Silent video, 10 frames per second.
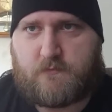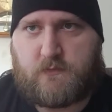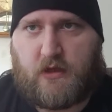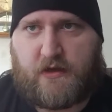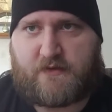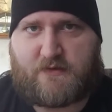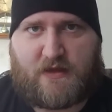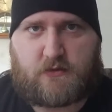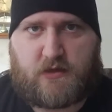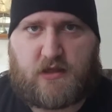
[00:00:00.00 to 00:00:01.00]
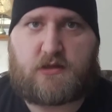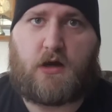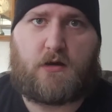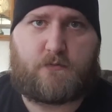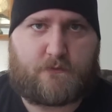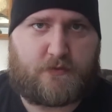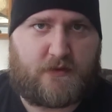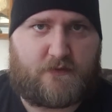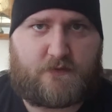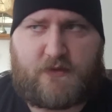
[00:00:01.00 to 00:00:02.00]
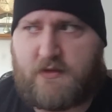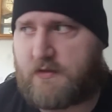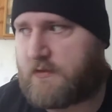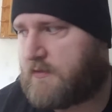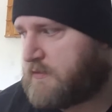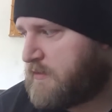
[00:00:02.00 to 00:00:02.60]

not exactly a commonplace thing.